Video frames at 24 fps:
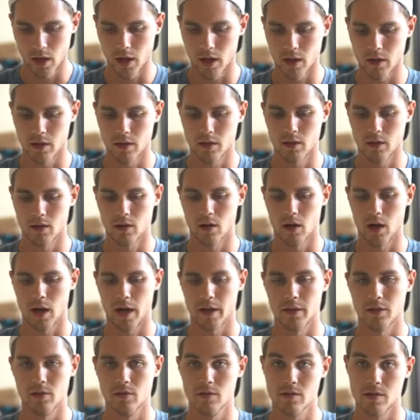And I
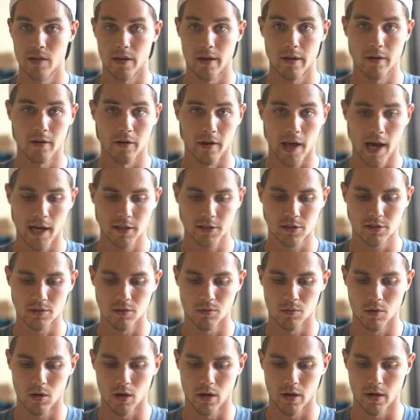use the
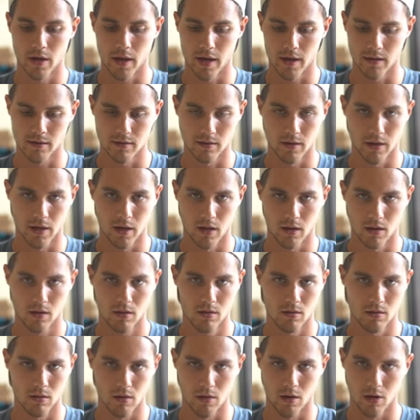international one as like,
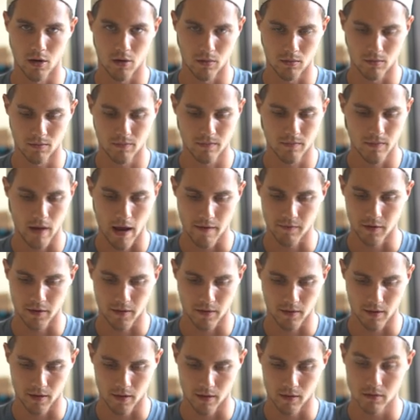
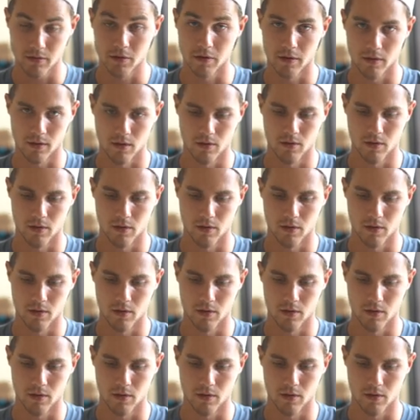everything, including the